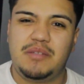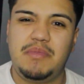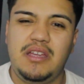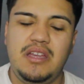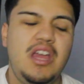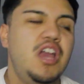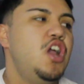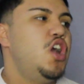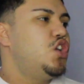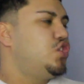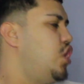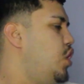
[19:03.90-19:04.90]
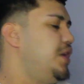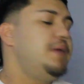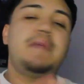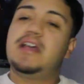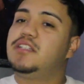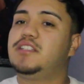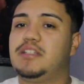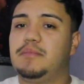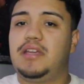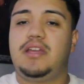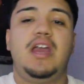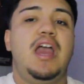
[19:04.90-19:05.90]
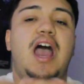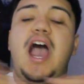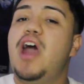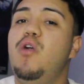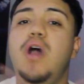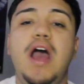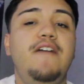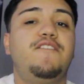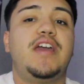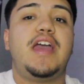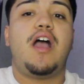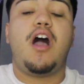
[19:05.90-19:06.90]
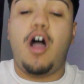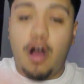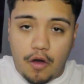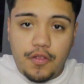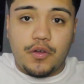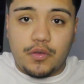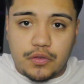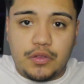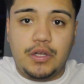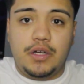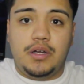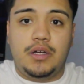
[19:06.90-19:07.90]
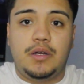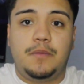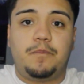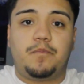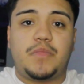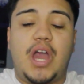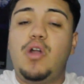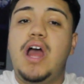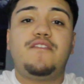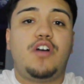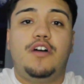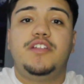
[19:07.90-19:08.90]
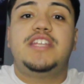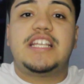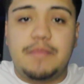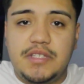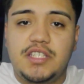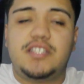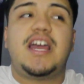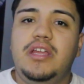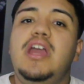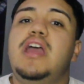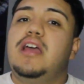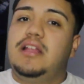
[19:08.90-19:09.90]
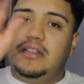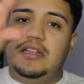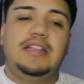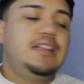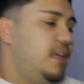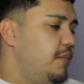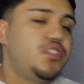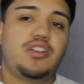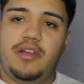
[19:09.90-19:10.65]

me? So he messages me. I don't have all the text messages. Let me show